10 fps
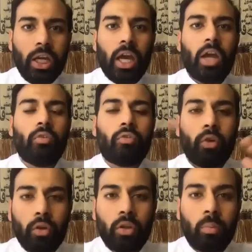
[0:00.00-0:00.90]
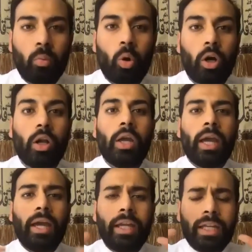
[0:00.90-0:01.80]
And furthermore,
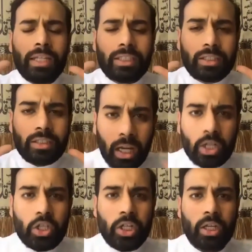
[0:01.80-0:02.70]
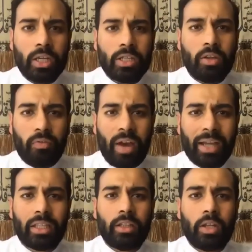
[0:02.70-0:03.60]
astonishing is the
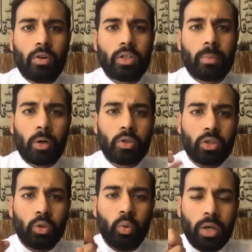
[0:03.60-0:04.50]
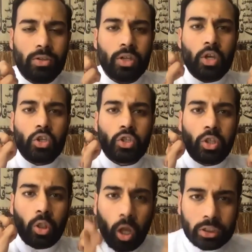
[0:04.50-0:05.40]
fact that there is a person who has
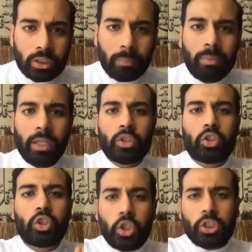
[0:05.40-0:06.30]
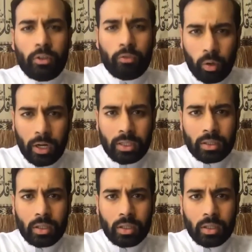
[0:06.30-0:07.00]
lost something and searching for it